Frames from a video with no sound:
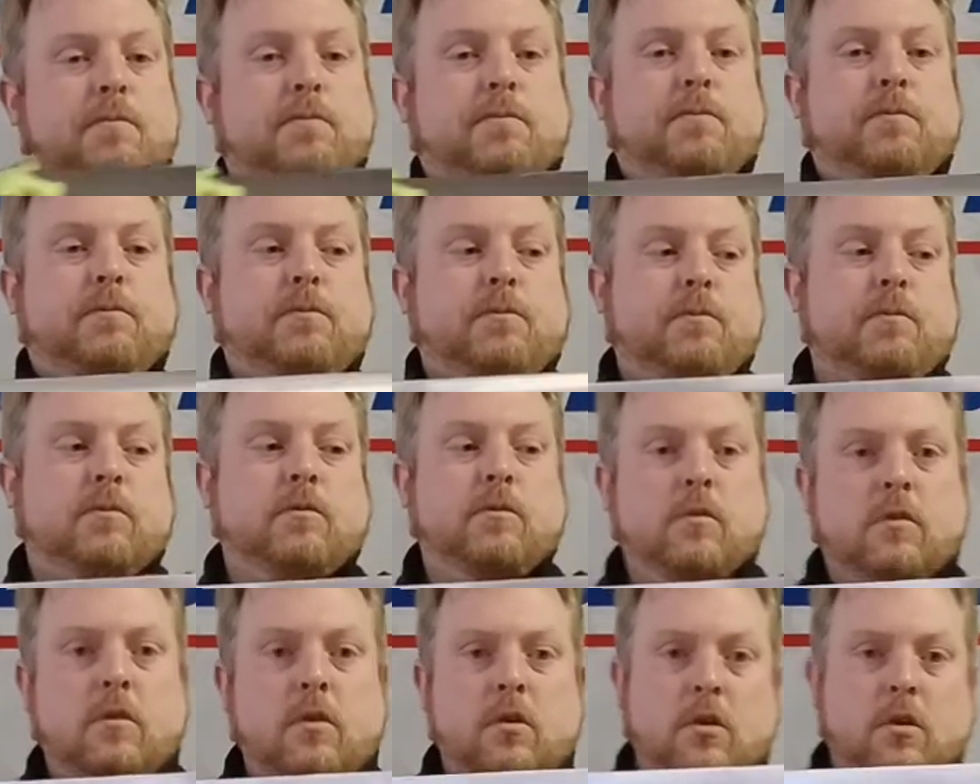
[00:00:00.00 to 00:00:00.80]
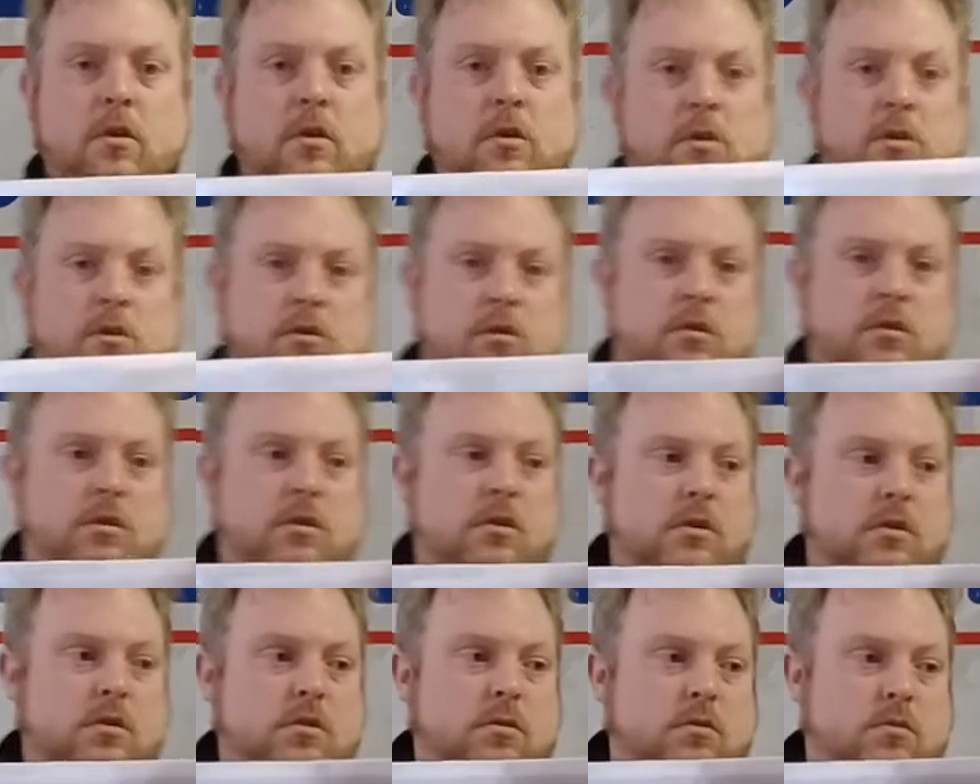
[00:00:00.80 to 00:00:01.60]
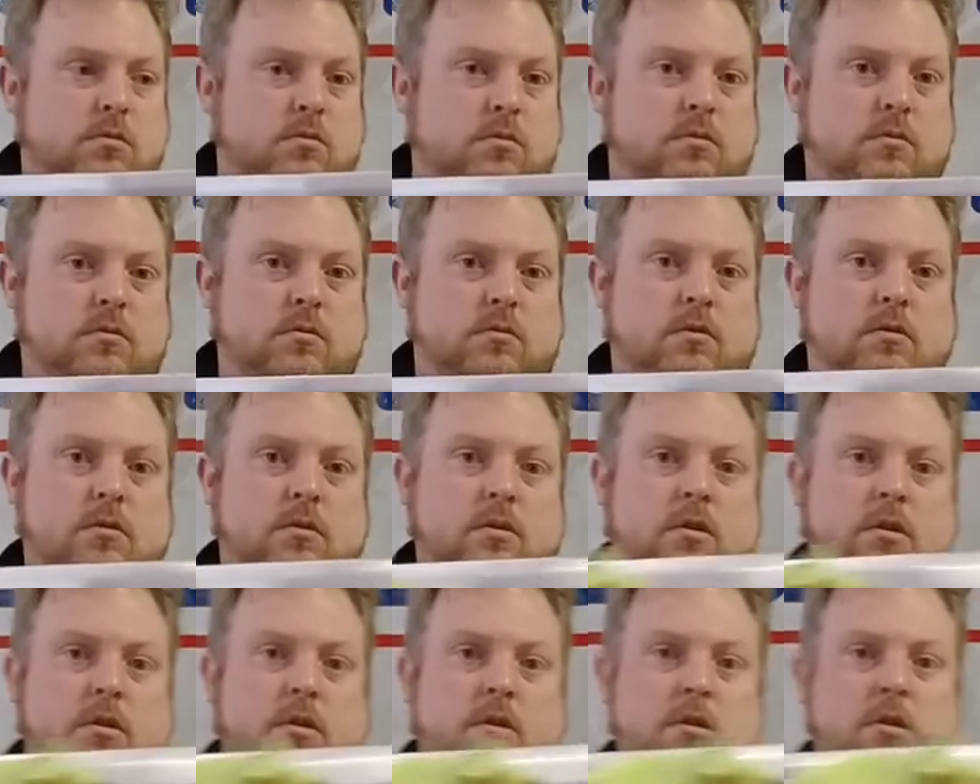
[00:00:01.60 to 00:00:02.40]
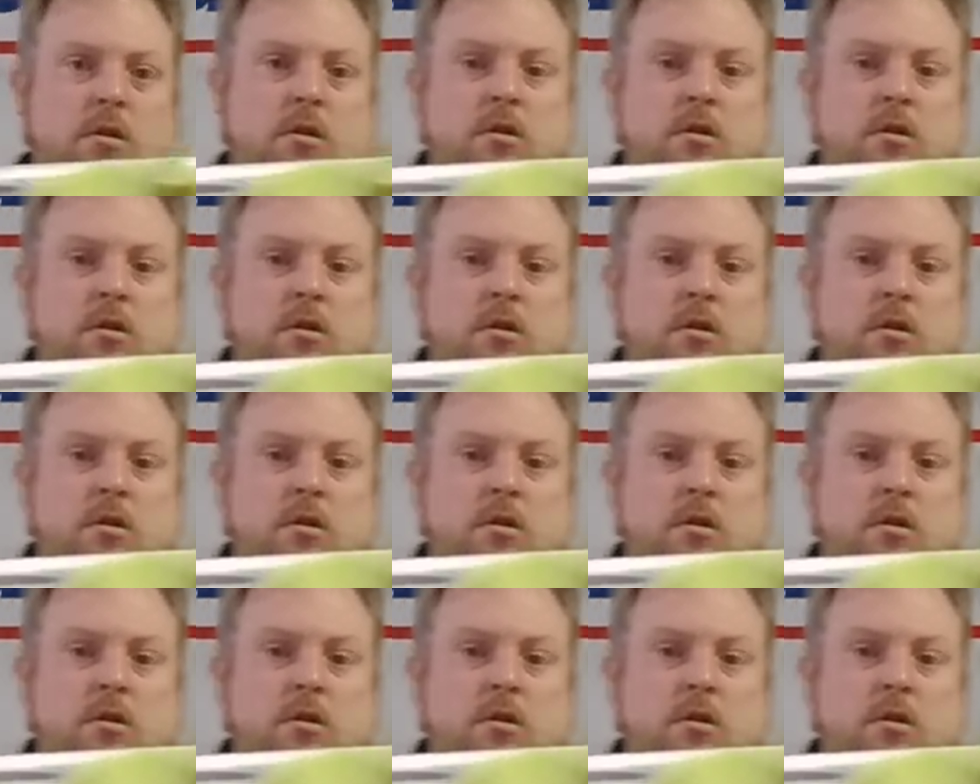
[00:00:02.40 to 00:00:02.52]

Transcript: (no one is talking)